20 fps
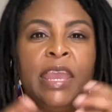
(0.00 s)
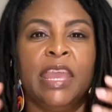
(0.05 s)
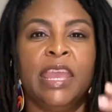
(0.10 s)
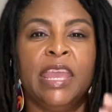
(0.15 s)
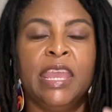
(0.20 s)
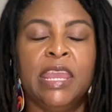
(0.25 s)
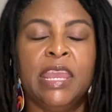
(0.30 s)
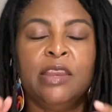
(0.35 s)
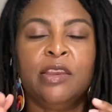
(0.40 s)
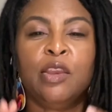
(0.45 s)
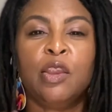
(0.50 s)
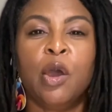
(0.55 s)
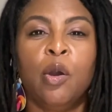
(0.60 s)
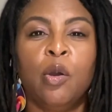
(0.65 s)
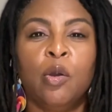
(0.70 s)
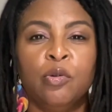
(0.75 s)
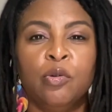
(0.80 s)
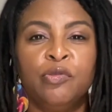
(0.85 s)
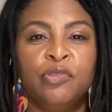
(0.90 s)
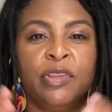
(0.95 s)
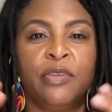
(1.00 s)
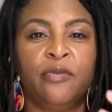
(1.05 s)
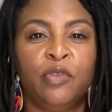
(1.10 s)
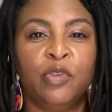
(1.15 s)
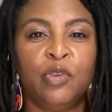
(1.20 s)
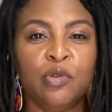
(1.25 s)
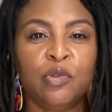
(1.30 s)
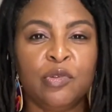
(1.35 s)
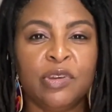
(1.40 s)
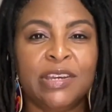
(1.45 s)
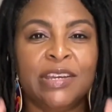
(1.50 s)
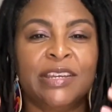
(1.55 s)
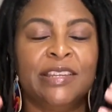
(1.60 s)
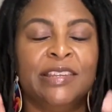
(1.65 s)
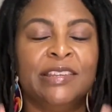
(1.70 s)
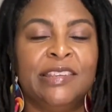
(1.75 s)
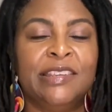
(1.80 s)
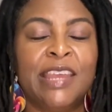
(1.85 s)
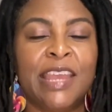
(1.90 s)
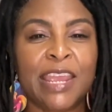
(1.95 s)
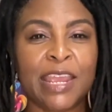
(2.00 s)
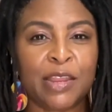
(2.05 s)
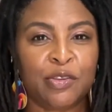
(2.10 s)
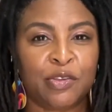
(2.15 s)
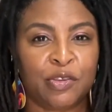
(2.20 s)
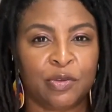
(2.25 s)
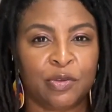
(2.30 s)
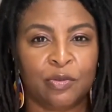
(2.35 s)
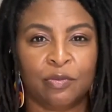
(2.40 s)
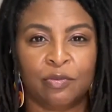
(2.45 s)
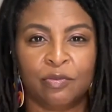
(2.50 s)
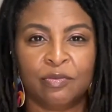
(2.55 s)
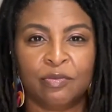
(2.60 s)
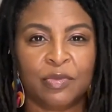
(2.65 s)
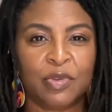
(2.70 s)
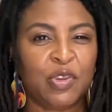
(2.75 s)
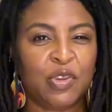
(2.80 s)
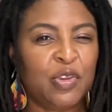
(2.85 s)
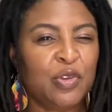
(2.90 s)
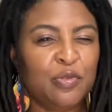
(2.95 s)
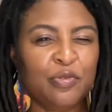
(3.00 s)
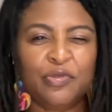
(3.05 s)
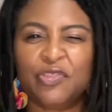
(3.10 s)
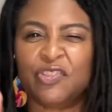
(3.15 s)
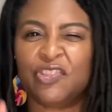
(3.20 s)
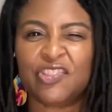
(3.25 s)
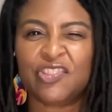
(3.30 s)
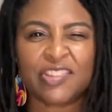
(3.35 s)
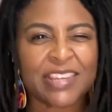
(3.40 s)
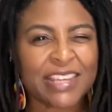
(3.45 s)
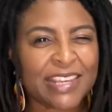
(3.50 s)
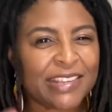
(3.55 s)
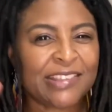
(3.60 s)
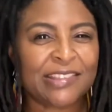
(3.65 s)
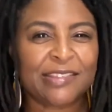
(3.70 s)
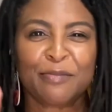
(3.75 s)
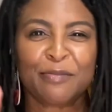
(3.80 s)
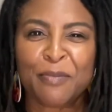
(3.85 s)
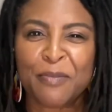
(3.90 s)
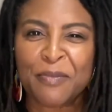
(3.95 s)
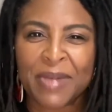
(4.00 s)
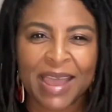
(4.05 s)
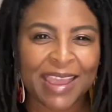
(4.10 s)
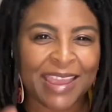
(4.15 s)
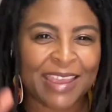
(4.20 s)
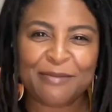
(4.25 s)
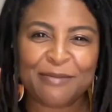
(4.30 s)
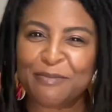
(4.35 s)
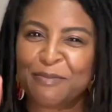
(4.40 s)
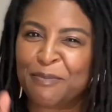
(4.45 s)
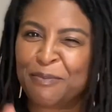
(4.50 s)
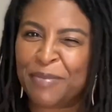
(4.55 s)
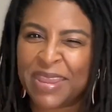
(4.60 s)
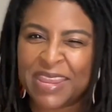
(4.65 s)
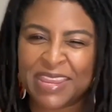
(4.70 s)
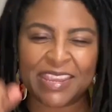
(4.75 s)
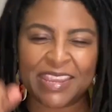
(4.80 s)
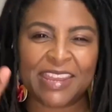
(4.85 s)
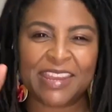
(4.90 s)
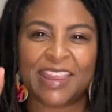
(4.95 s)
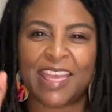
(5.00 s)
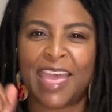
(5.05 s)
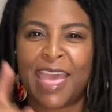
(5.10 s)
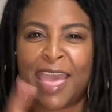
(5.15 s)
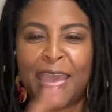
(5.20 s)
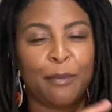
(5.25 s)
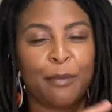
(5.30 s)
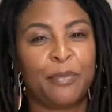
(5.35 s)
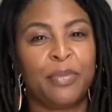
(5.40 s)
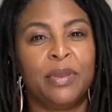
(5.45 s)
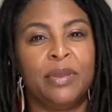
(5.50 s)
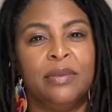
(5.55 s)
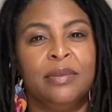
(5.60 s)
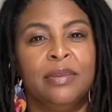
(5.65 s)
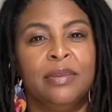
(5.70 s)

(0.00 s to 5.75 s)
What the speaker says: he knows if you continue, you just might make it happen.